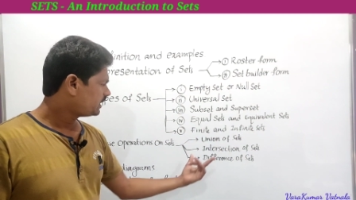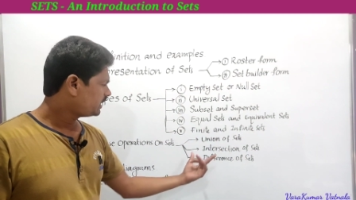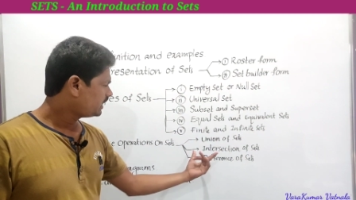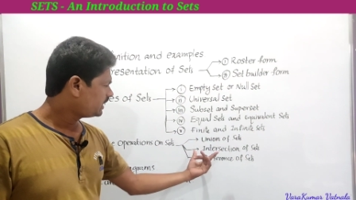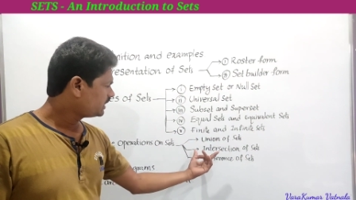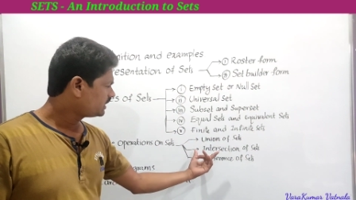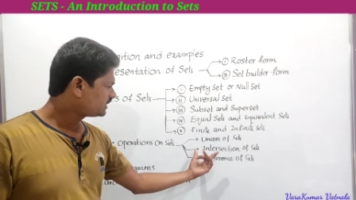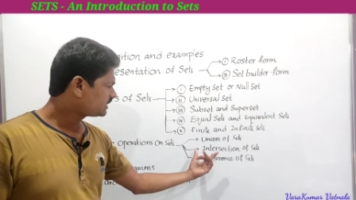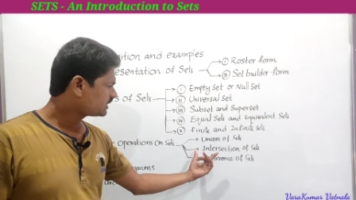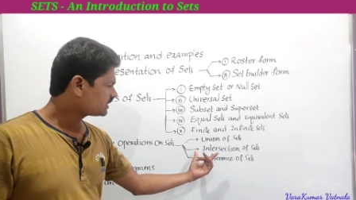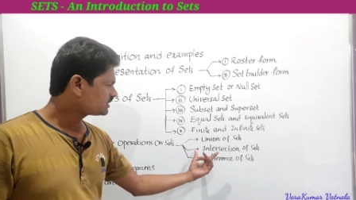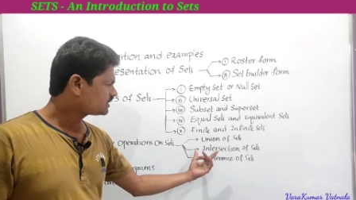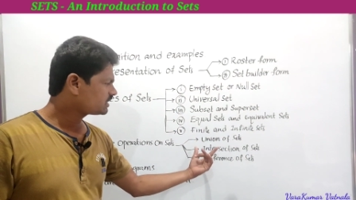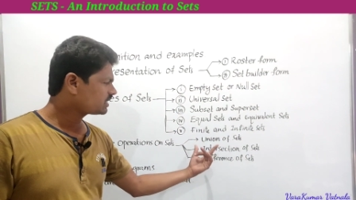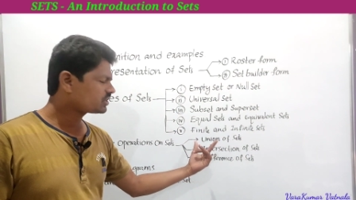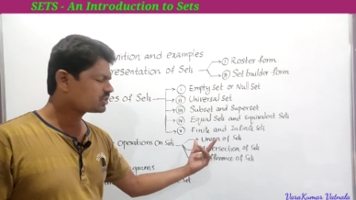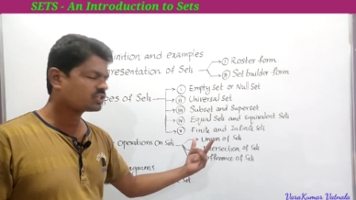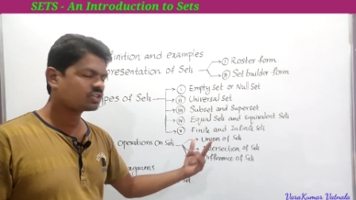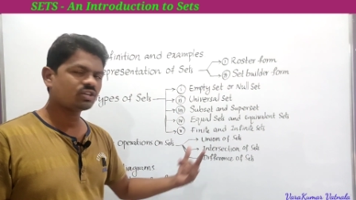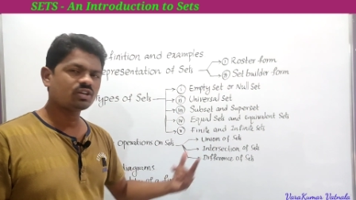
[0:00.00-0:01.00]

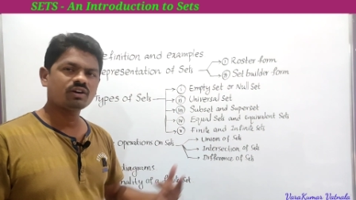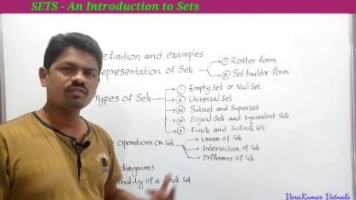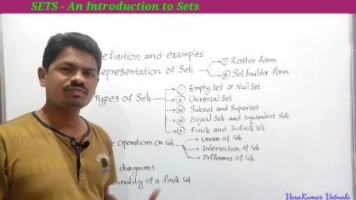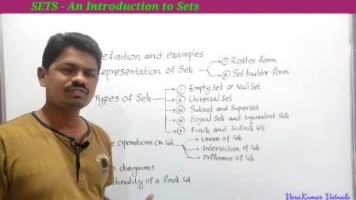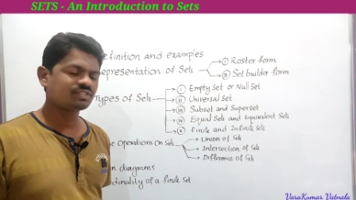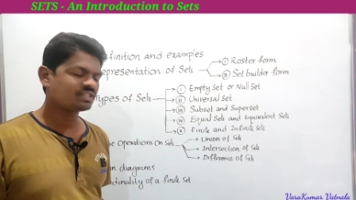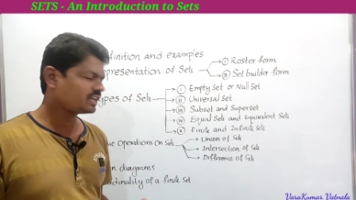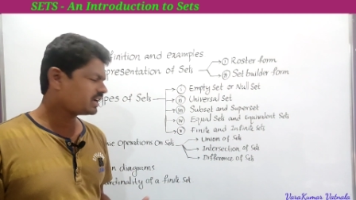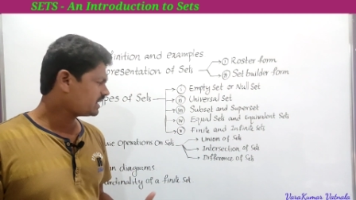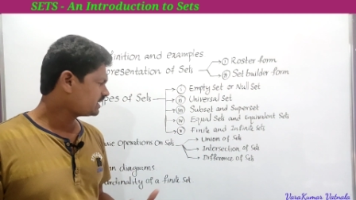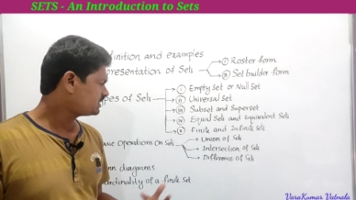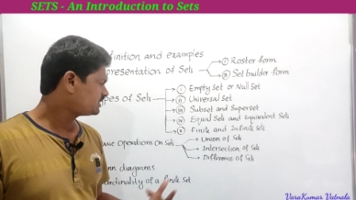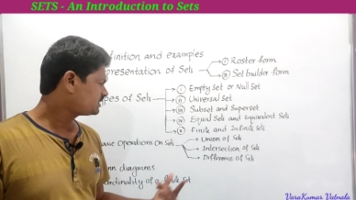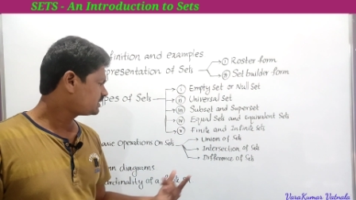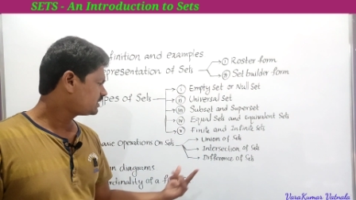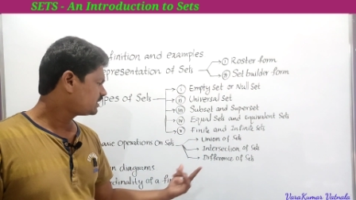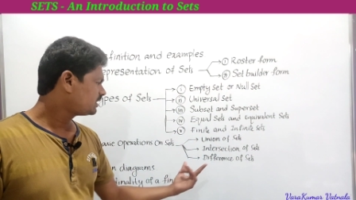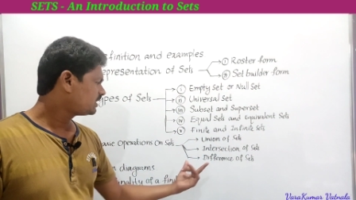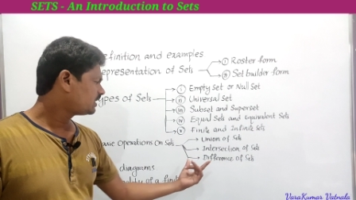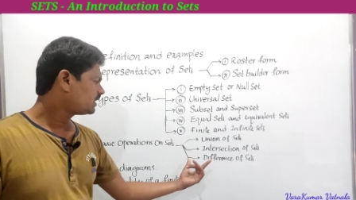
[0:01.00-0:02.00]
intersection of
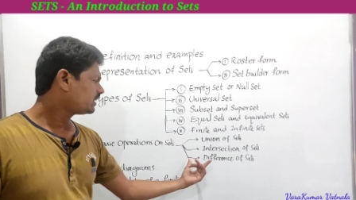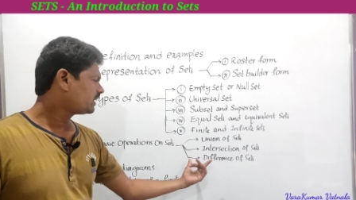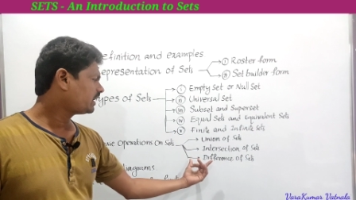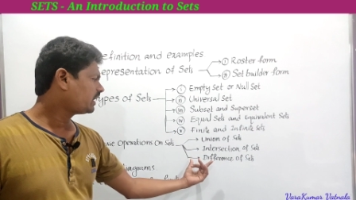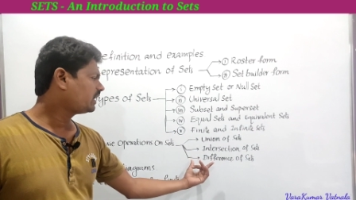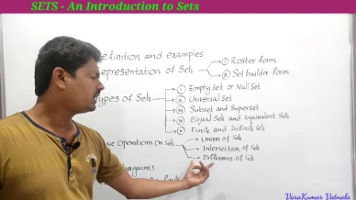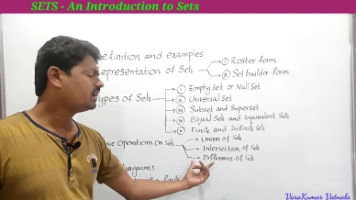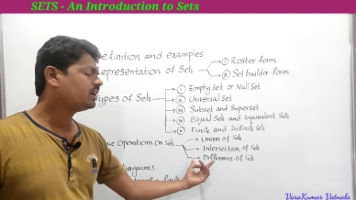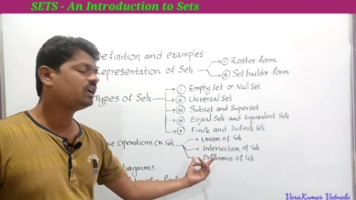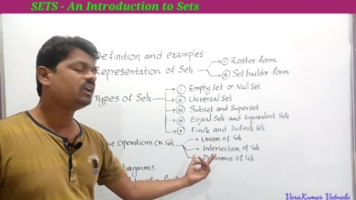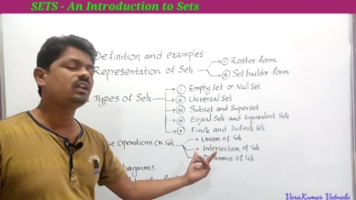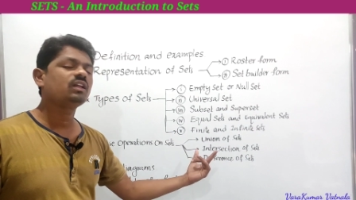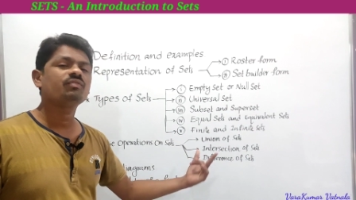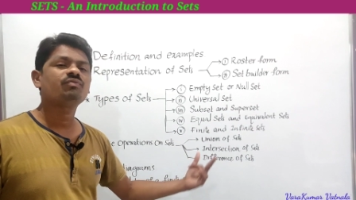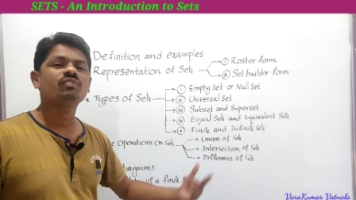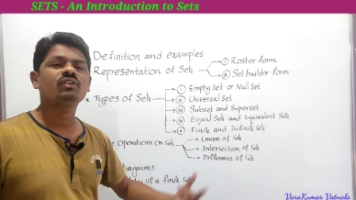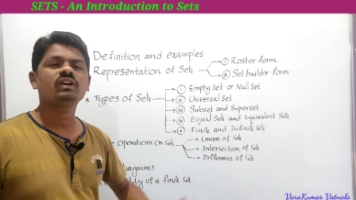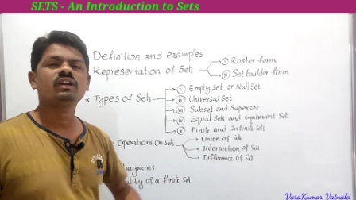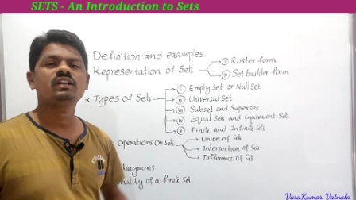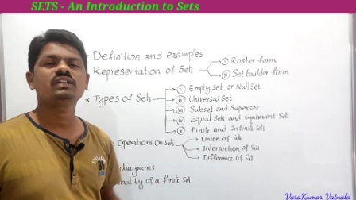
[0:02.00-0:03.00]
sets and
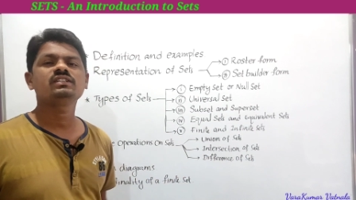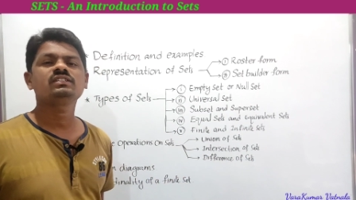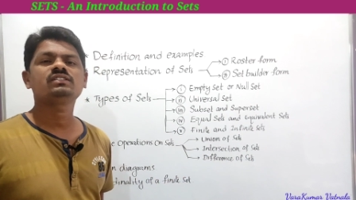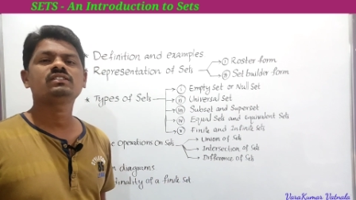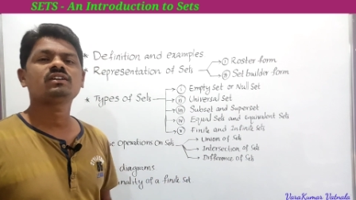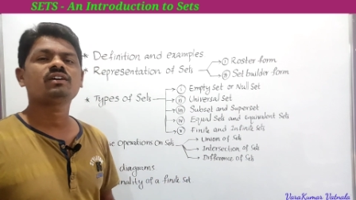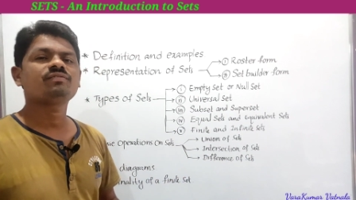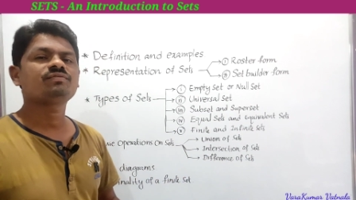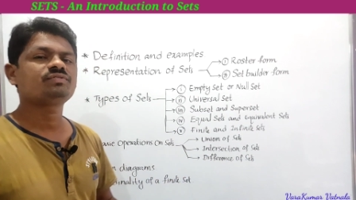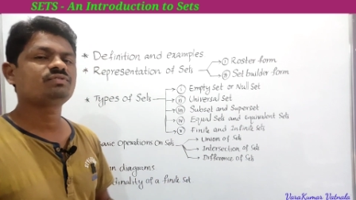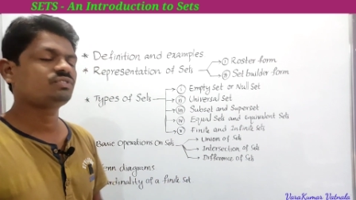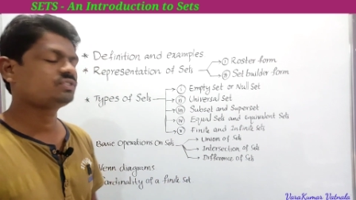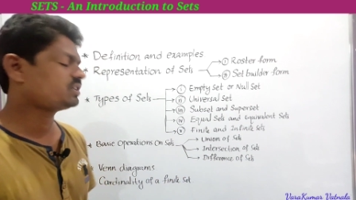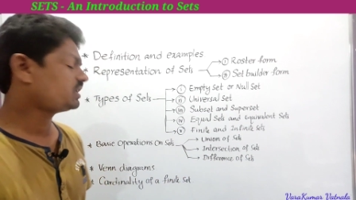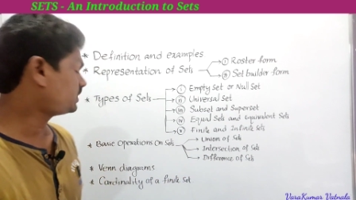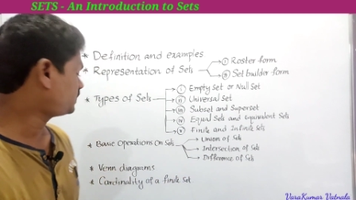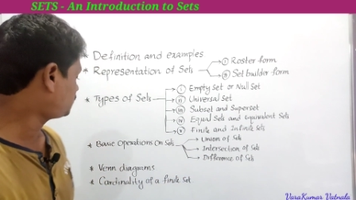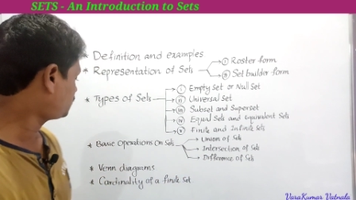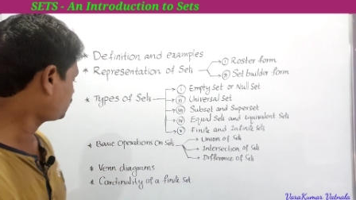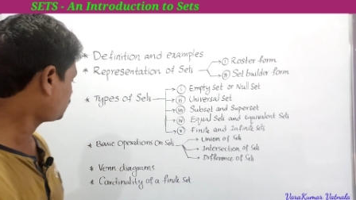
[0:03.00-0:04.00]
difference of
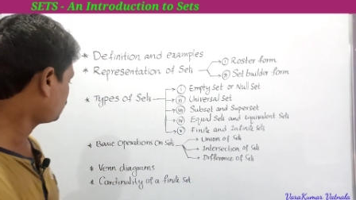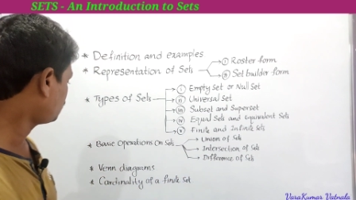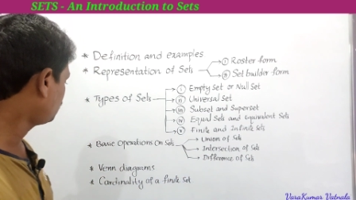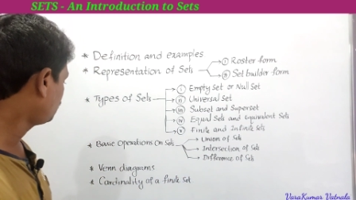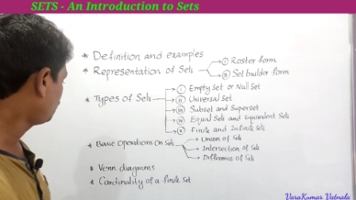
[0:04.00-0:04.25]
sets.